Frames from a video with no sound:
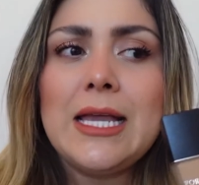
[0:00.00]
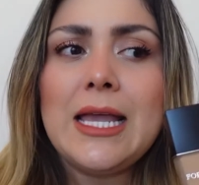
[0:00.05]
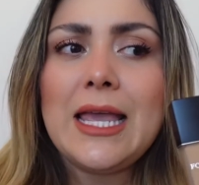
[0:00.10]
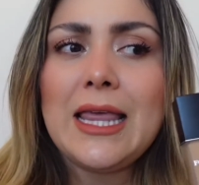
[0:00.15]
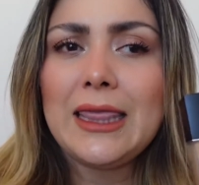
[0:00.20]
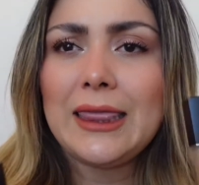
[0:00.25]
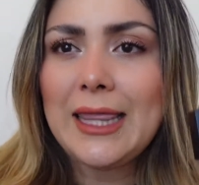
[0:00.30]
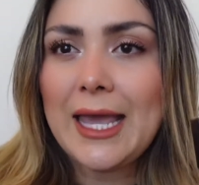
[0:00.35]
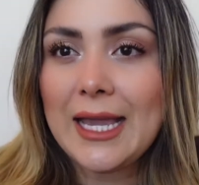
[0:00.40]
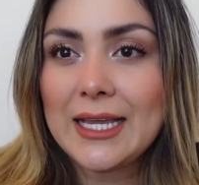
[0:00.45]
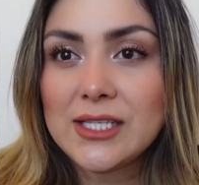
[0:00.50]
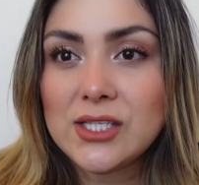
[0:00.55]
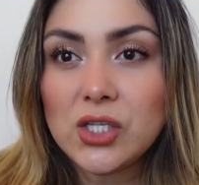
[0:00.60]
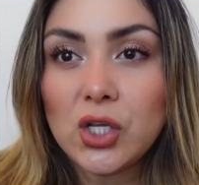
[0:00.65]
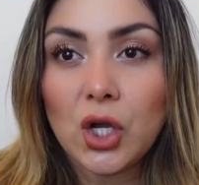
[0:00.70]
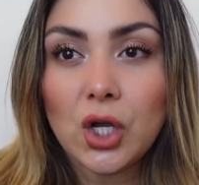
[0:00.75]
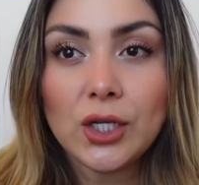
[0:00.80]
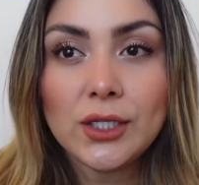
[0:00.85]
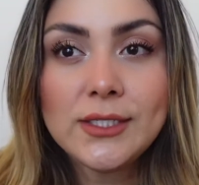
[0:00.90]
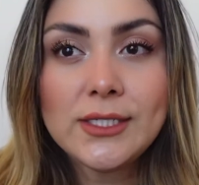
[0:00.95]
It lasts
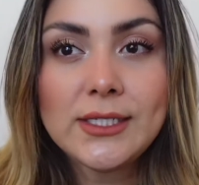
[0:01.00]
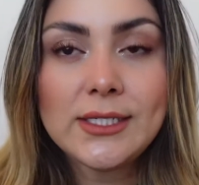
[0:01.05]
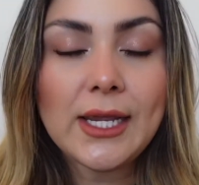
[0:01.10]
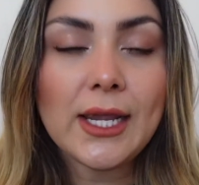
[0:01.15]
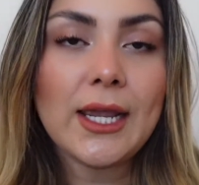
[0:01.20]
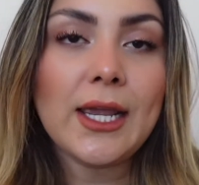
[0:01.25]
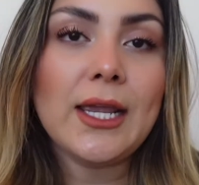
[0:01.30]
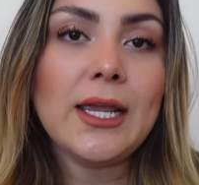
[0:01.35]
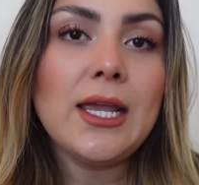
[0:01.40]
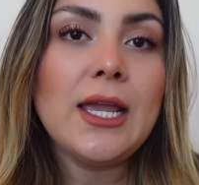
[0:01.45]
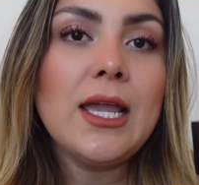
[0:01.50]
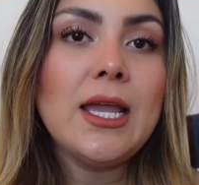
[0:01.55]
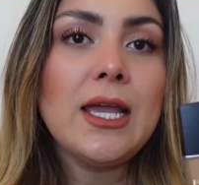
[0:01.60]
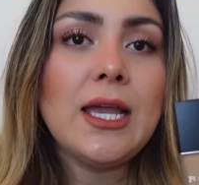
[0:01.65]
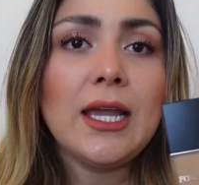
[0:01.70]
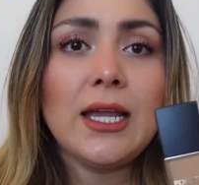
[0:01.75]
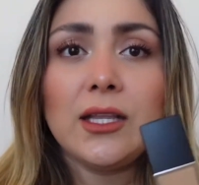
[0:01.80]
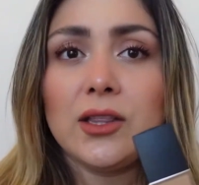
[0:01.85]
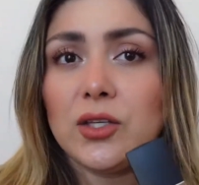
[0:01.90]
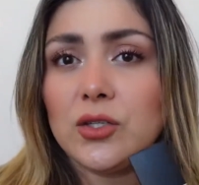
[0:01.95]
all day.
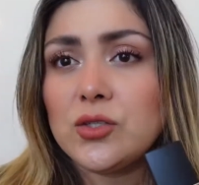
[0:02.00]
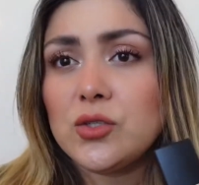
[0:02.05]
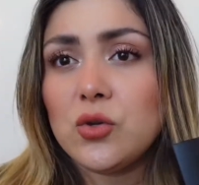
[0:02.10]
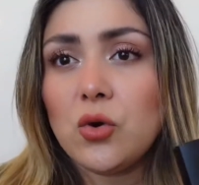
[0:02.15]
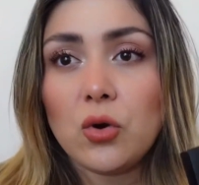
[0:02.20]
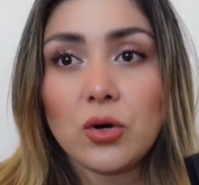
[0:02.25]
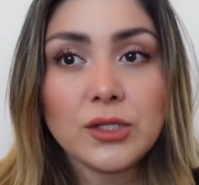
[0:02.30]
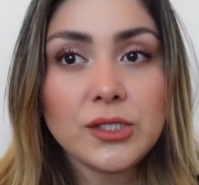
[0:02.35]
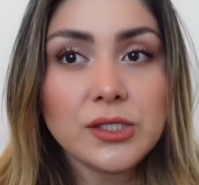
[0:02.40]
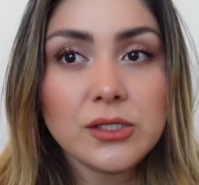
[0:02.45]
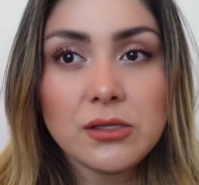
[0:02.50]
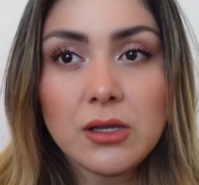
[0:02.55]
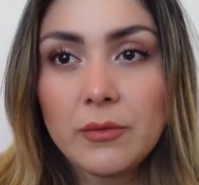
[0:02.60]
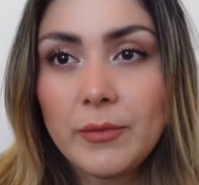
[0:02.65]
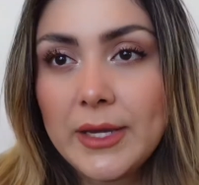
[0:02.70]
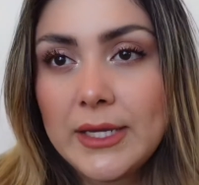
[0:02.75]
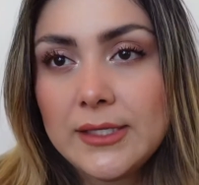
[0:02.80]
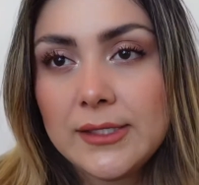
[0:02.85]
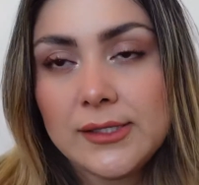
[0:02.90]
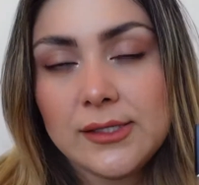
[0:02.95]
It looks gorgeous on
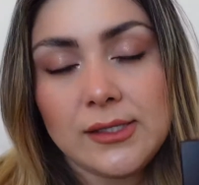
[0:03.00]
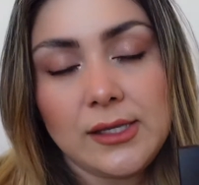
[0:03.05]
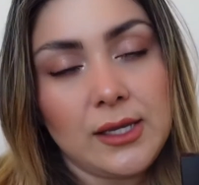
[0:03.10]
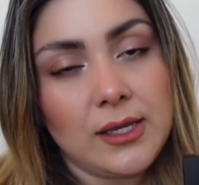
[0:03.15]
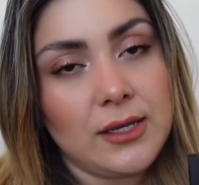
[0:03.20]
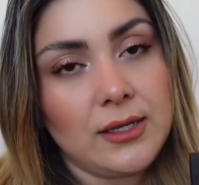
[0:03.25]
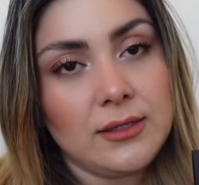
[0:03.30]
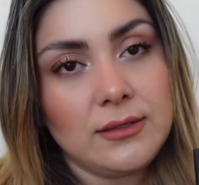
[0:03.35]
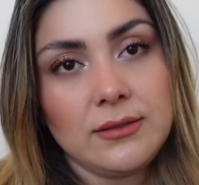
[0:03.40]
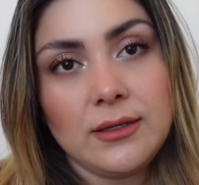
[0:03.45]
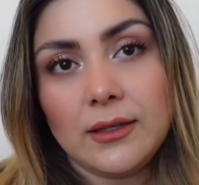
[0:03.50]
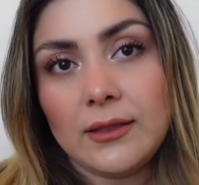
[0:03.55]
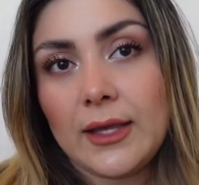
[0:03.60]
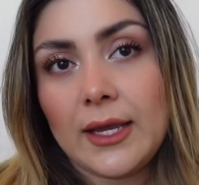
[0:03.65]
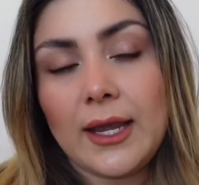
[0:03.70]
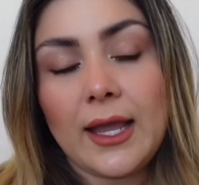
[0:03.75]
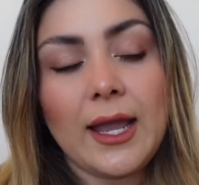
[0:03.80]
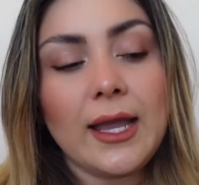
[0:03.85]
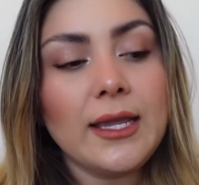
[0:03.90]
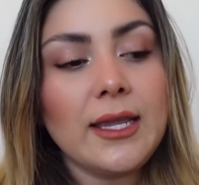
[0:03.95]
my skin.
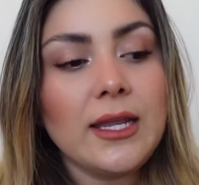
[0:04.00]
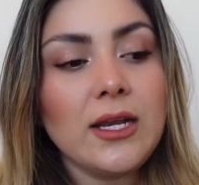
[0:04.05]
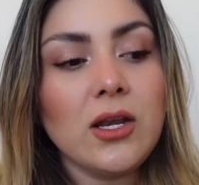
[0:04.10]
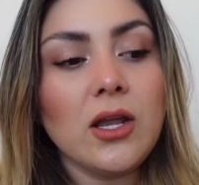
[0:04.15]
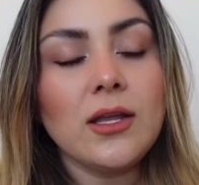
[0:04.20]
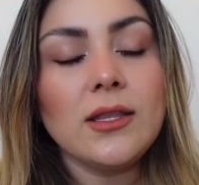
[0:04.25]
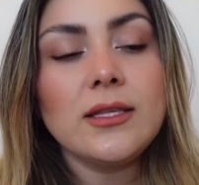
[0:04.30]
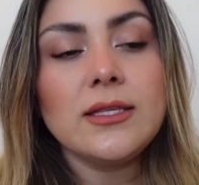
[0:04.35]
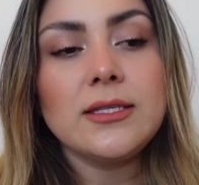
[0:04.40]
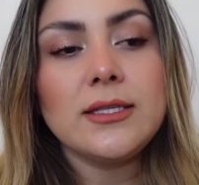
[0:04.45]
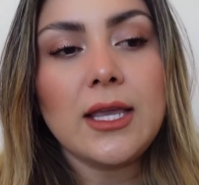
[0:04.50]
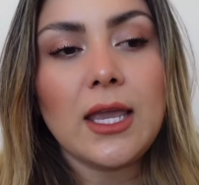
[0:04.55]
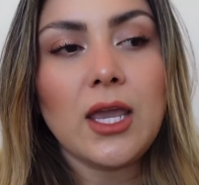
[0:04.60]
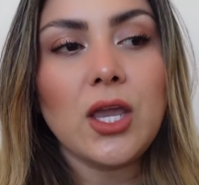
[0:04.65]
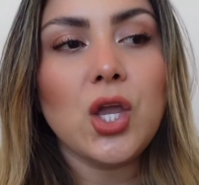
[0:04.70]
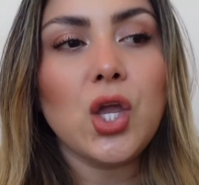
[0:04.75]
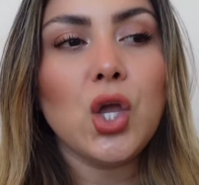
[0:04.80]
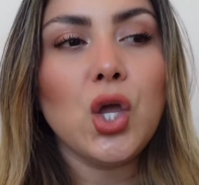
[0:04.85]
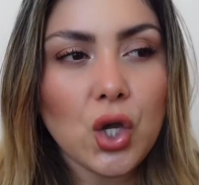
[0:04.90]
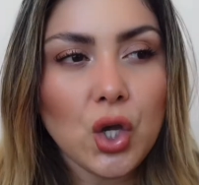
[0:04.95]
Like, I cannot
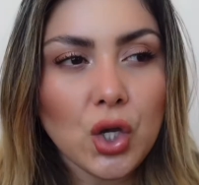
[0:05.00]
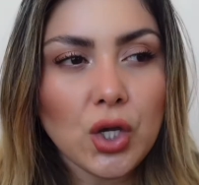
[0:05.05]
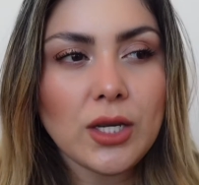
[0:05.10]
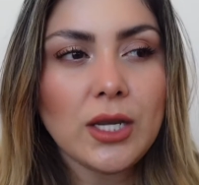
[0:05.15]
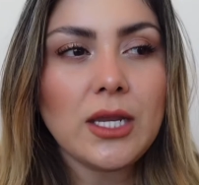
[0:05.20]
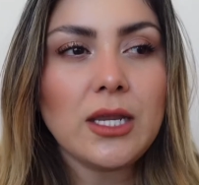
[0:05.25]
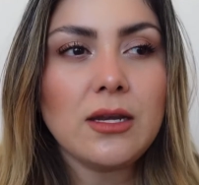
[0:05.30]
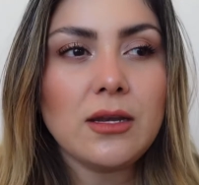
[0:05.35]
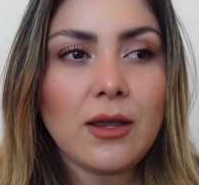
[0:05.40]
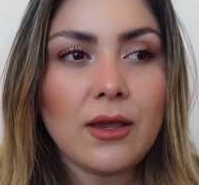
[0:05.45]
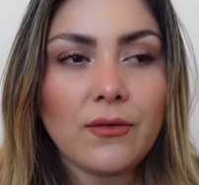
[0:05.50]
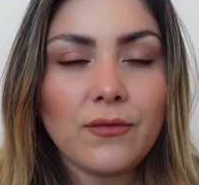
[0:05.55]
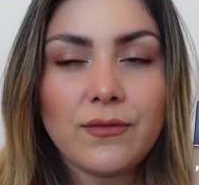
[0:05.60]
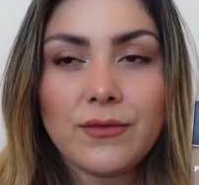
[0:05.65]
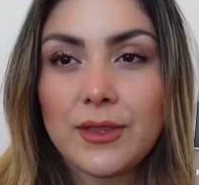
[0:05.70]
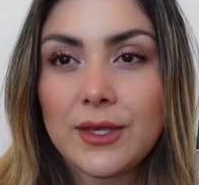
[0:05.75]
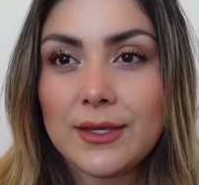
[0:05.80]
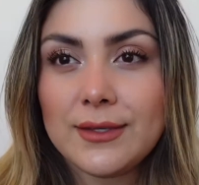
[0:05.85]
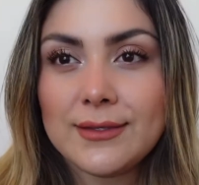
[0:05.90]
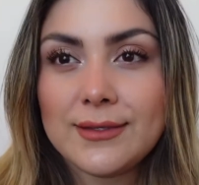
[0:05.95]
say good enough
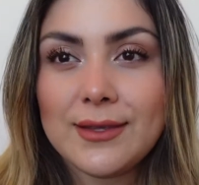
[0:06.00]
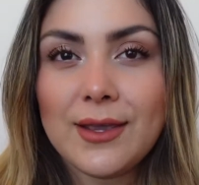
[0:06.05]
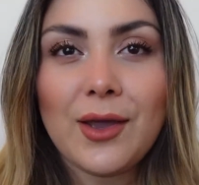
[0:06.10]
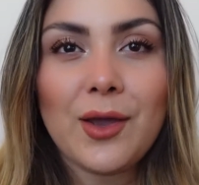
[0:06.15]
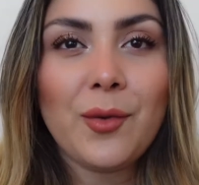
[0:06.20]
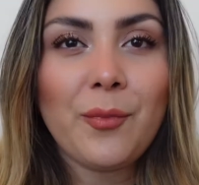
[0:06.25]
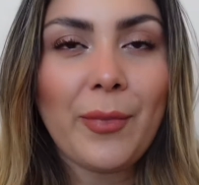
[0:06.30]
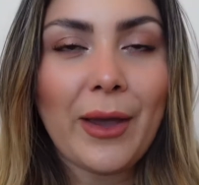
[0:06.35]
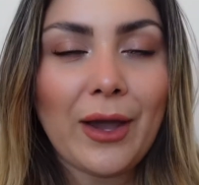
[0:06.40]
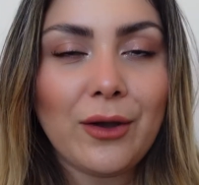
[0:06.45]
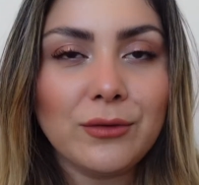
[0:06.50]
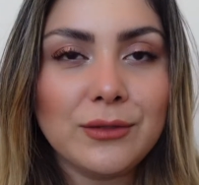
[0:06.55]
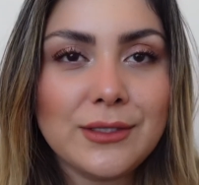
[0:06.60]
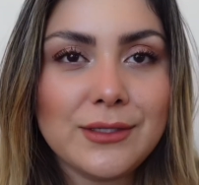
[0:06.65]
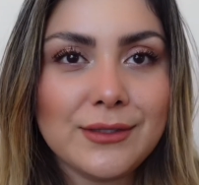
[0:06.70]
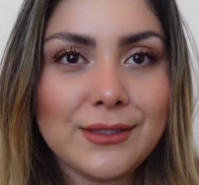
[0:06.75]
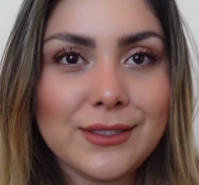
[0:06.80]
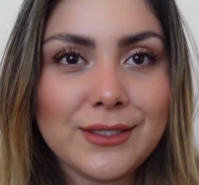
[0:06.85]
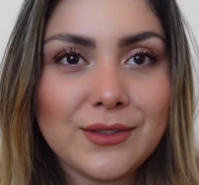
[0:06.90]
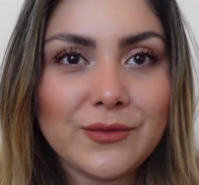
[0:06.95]
things about
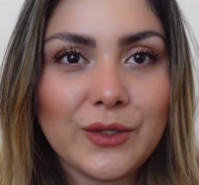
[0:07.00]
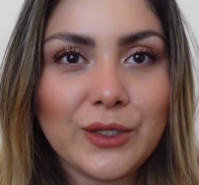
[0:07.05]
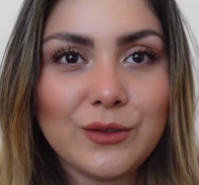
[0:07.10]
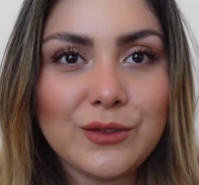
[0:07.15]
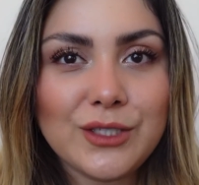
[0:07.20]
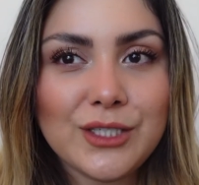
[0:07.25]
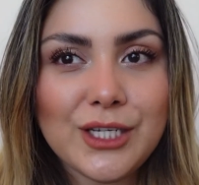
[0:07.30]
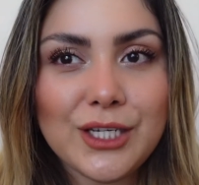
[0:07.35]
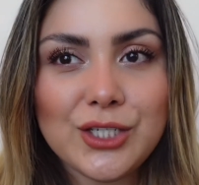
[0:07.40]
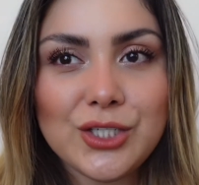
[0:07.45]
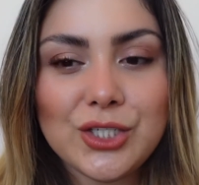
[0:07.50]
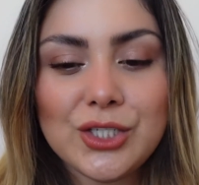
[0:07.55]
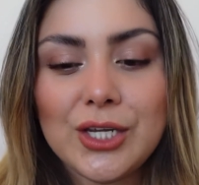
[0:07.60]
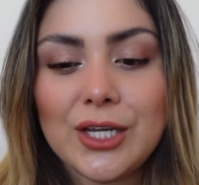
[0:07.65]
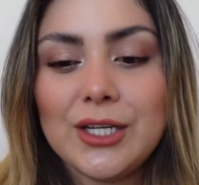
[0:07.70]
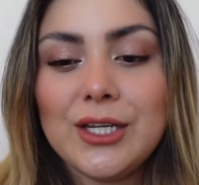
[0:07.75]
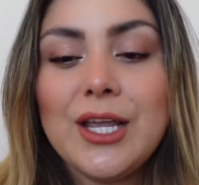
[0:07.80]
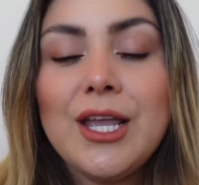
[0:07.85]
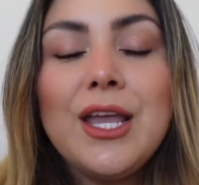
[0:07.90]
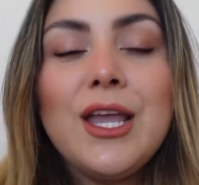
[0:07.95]
this
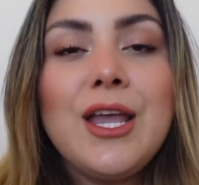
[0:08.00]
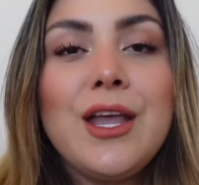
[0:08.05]
foundation.